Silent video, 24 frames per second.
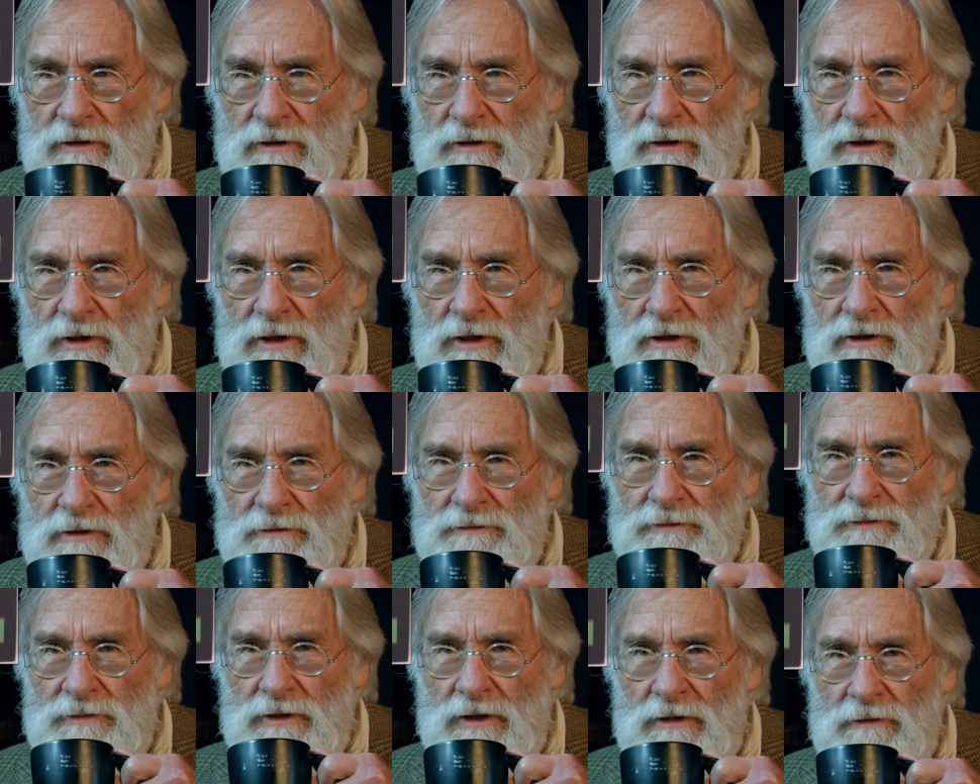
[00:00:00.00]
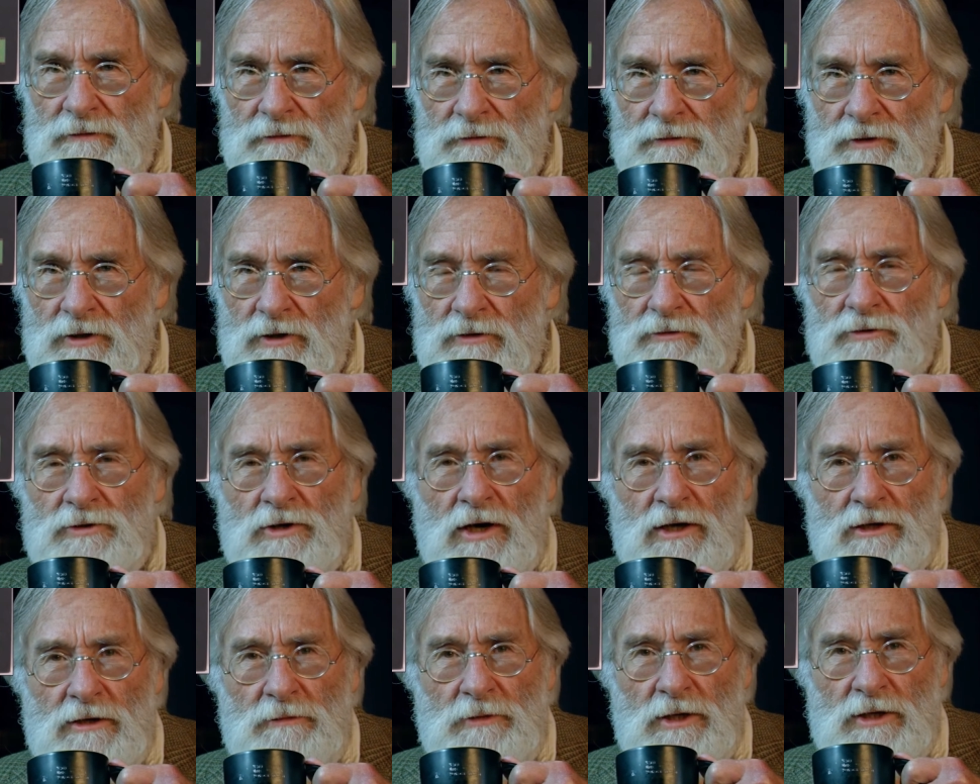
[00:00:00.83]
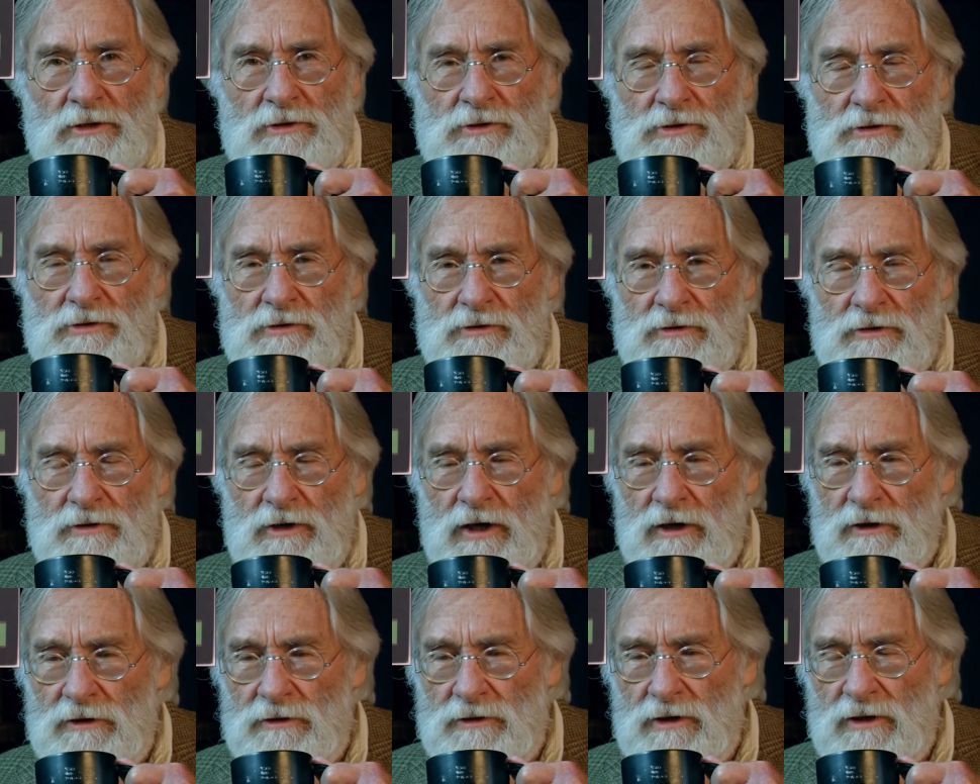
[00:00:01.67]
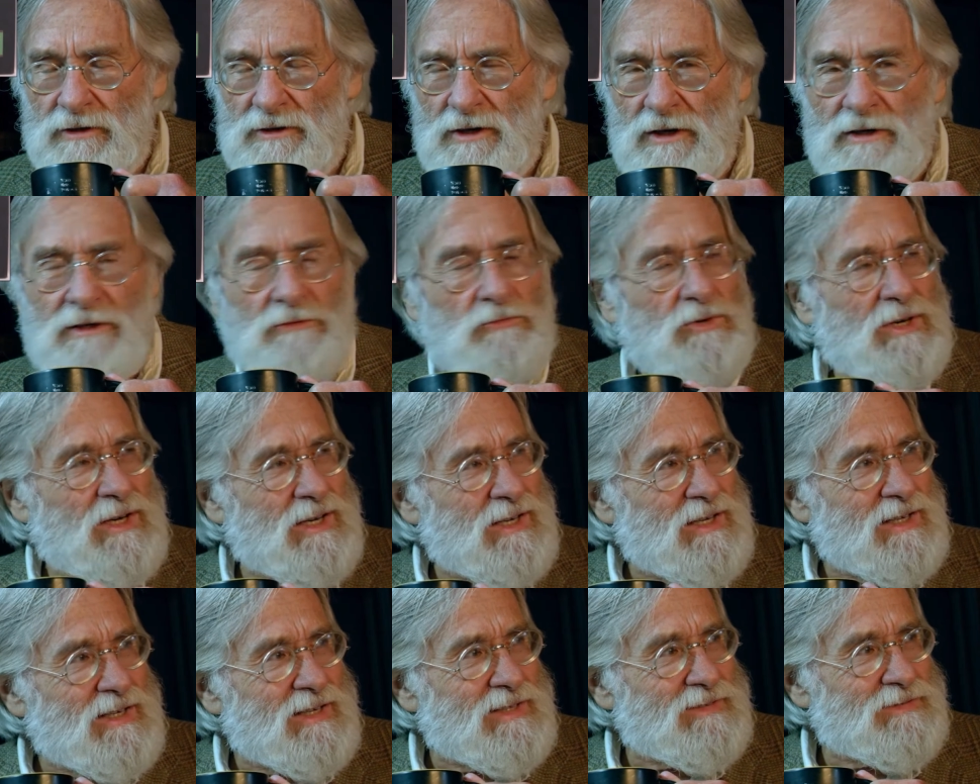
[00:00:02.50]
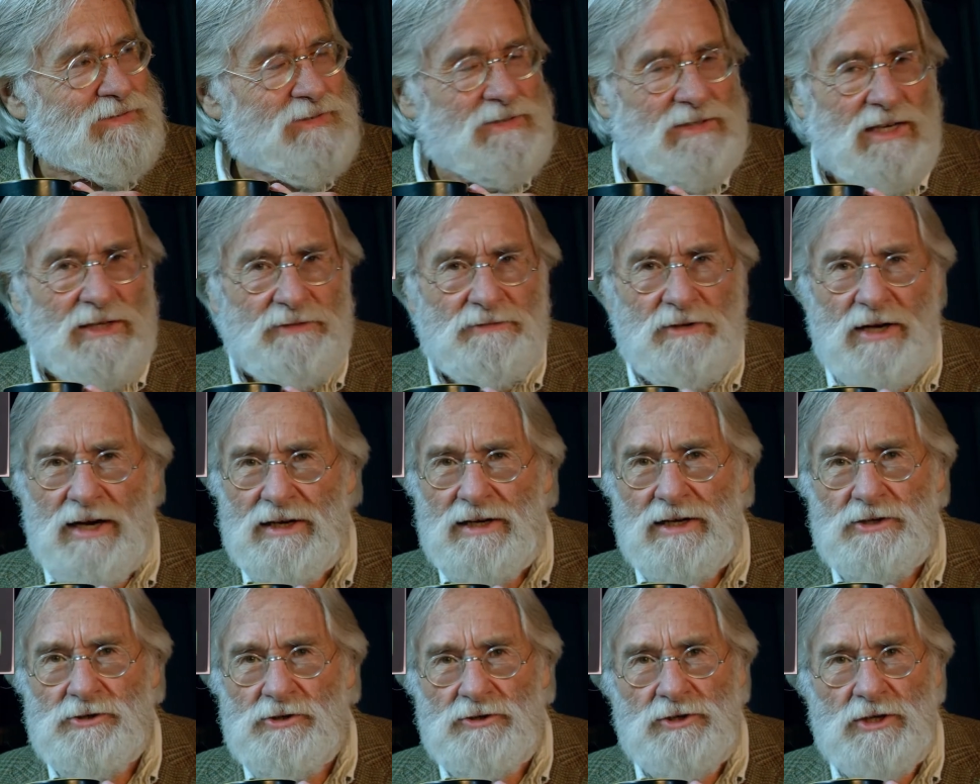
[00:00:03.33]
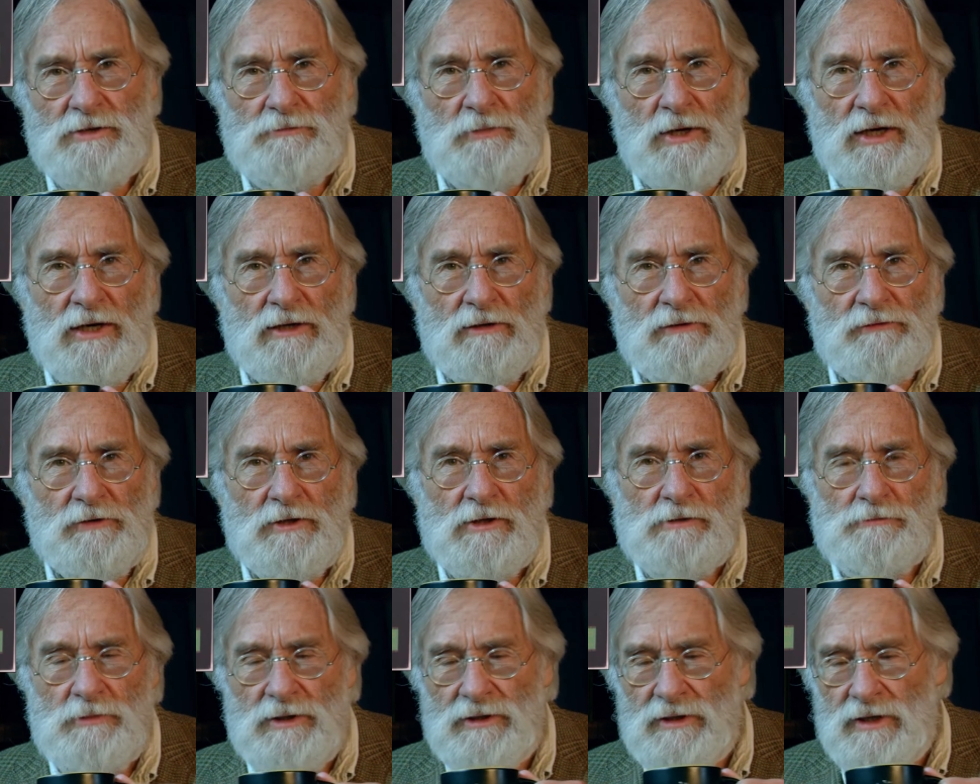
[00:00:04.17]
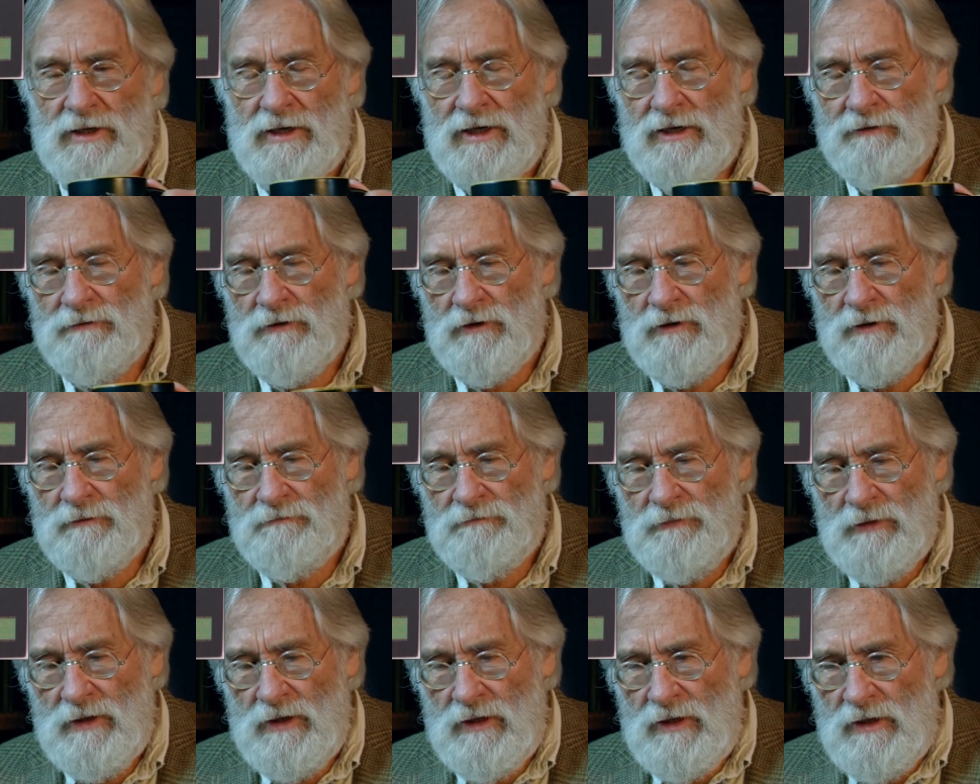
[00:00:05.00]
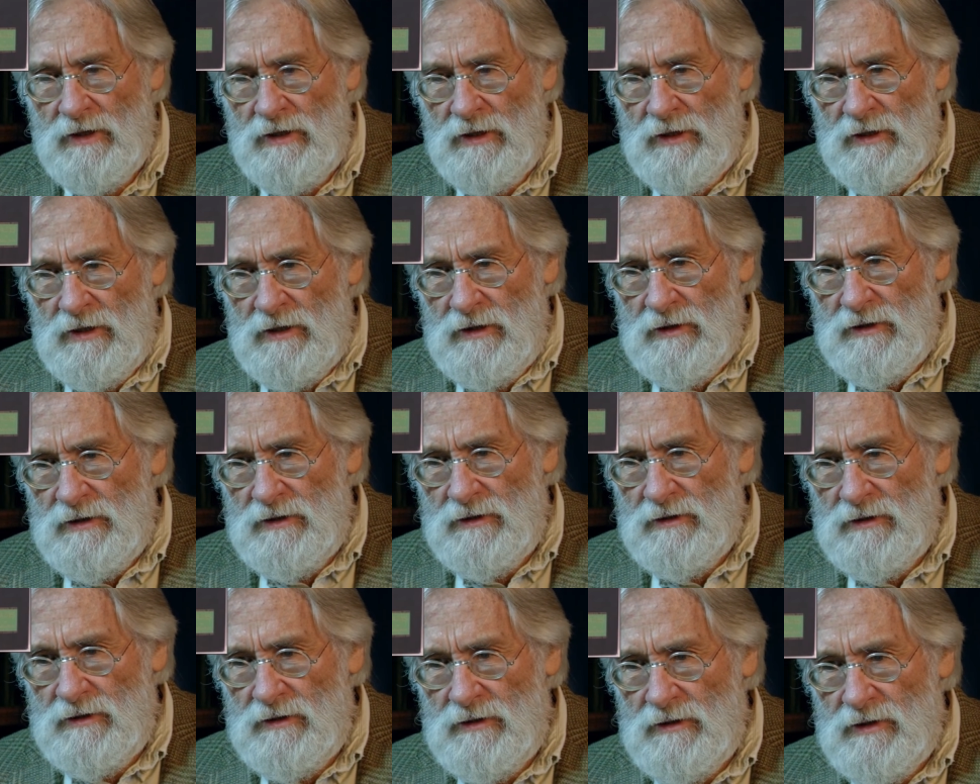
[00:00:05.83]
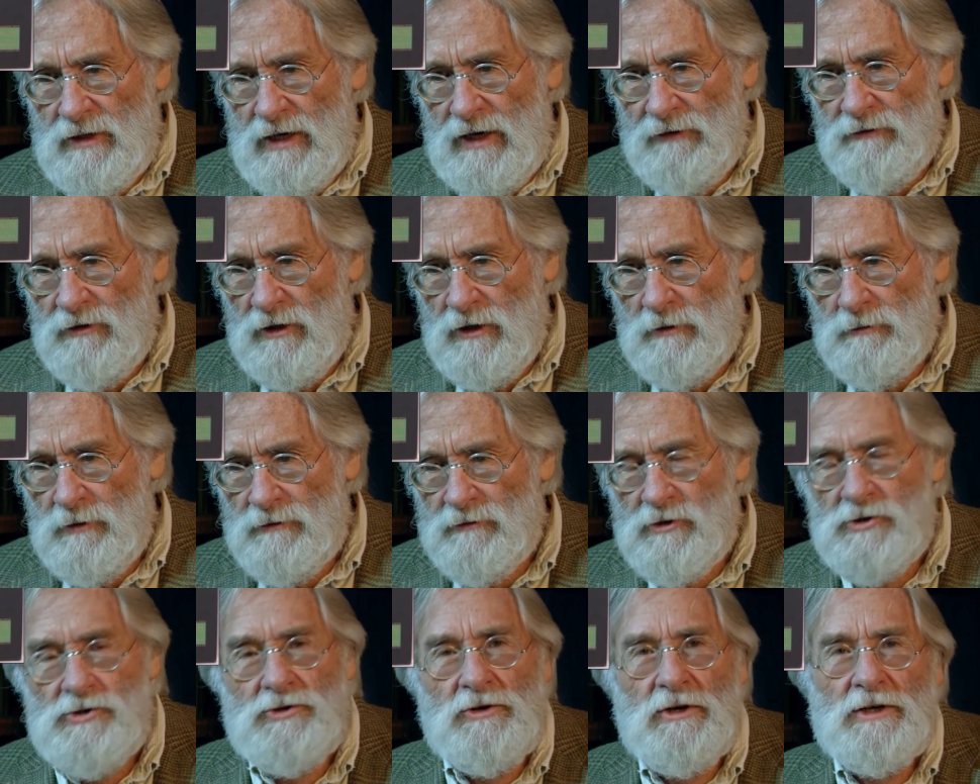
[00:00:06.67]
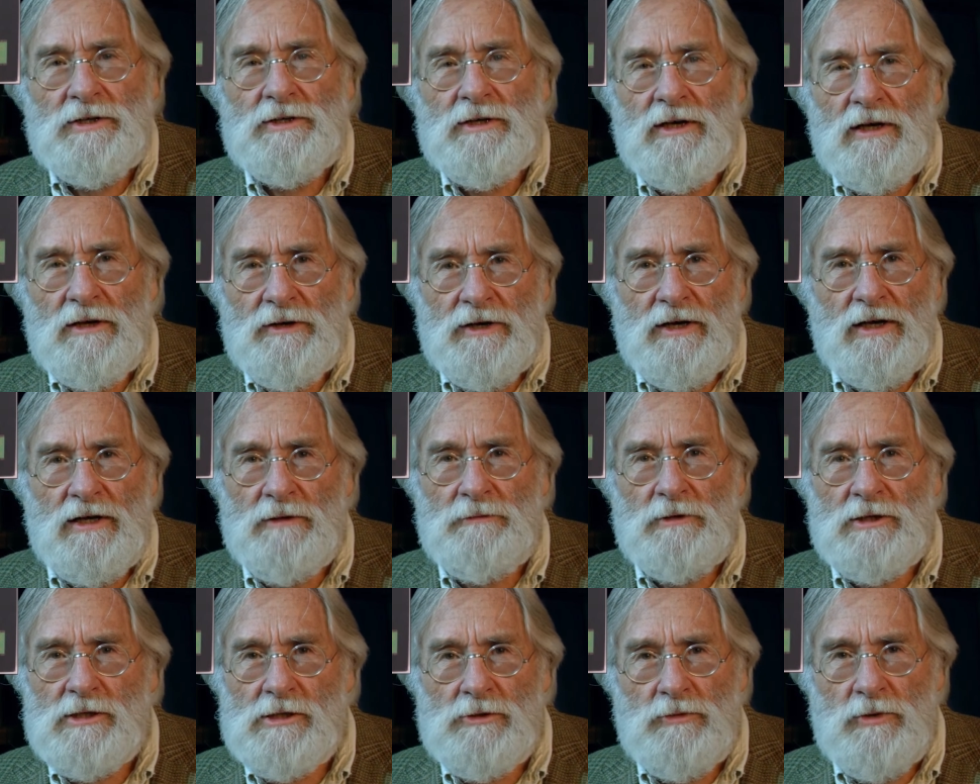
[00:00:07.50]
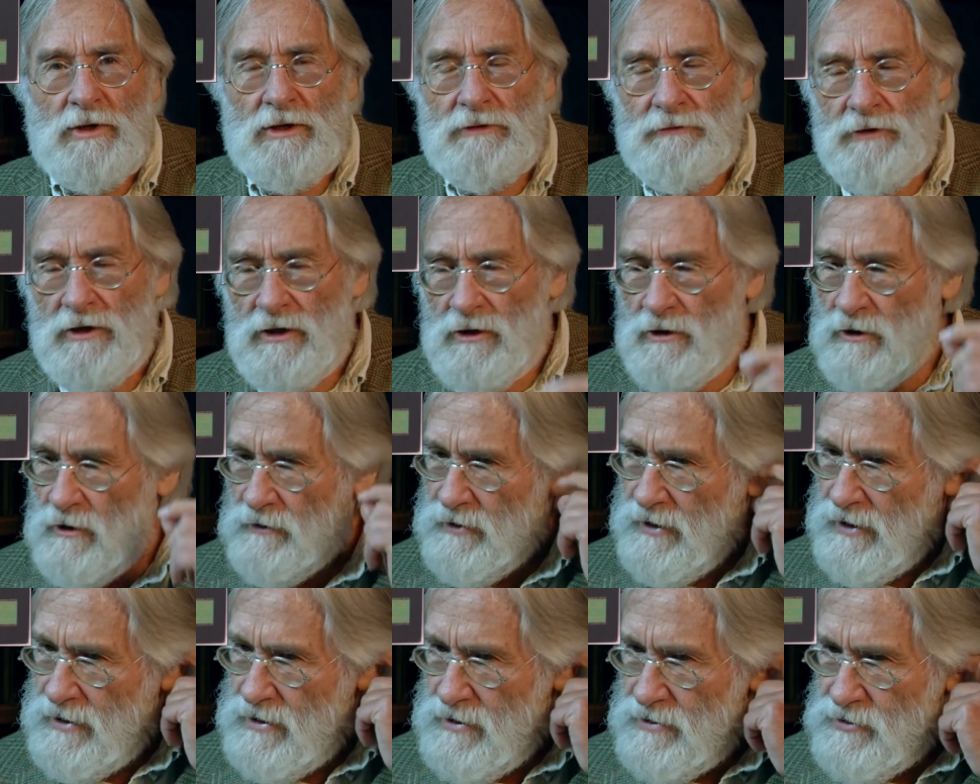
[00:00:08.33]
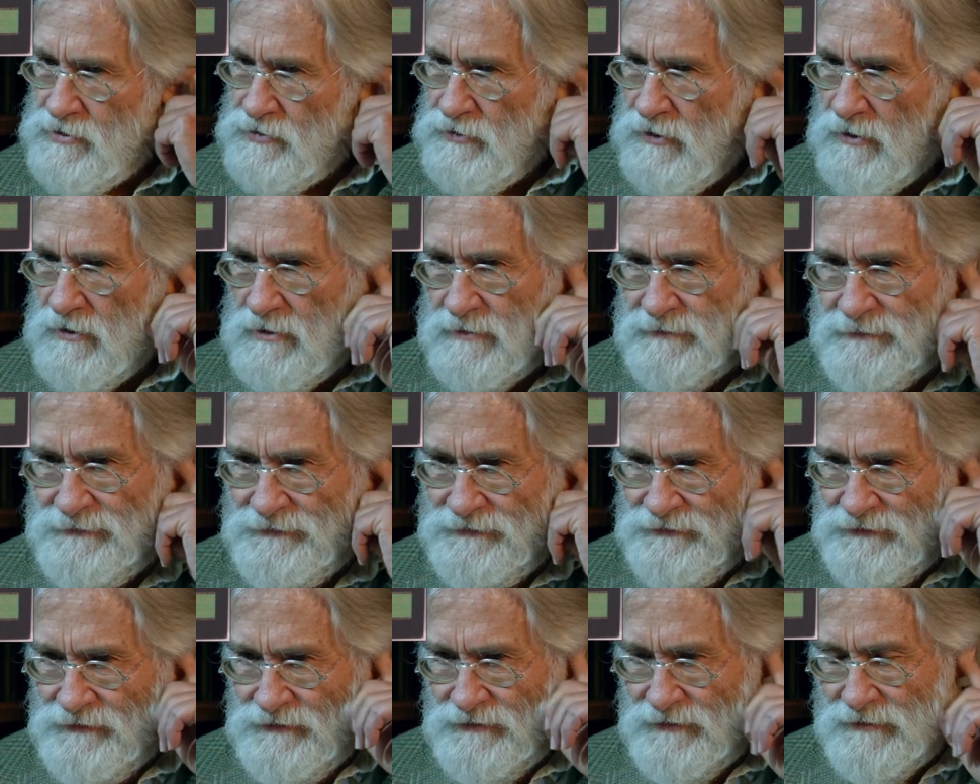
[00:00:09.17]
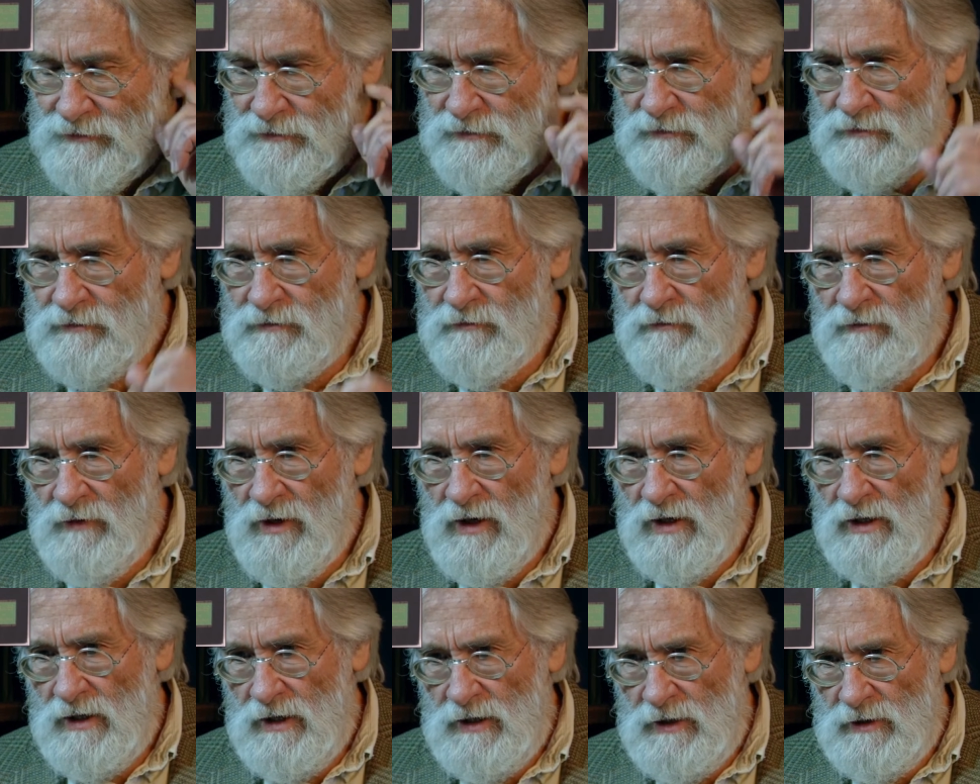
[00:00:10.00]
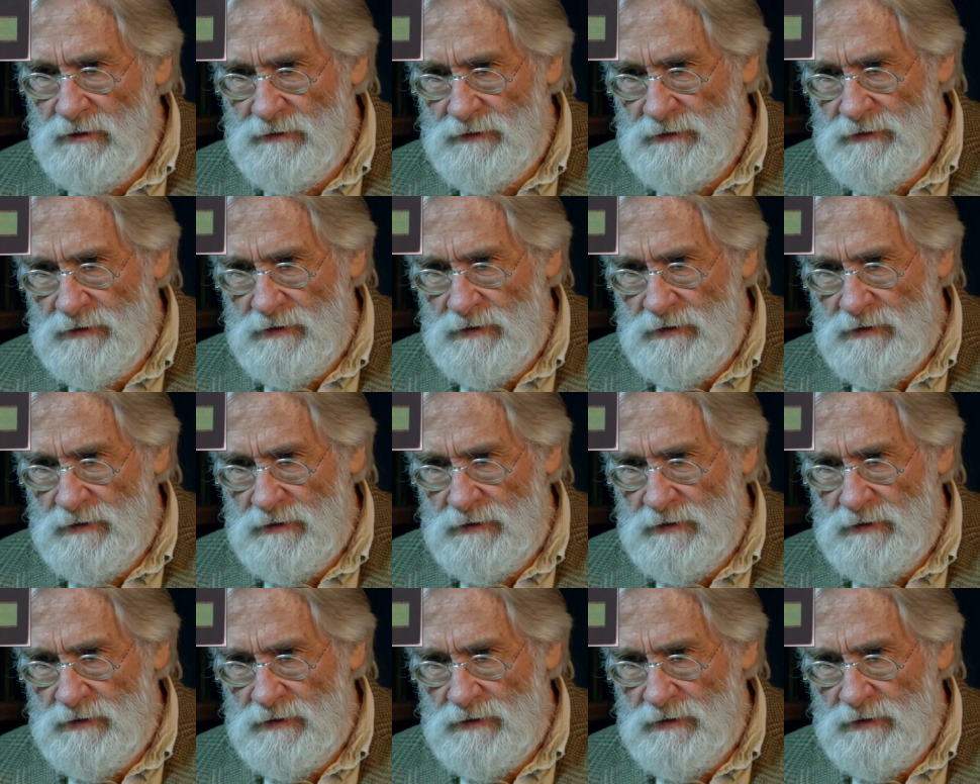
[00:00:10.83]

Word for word: uh, of you know documents. Doc, doc, well, I, I, guess they're just biographies, but they have a they have a little bit of a storytelling element, so whatever you call that sort. Uh,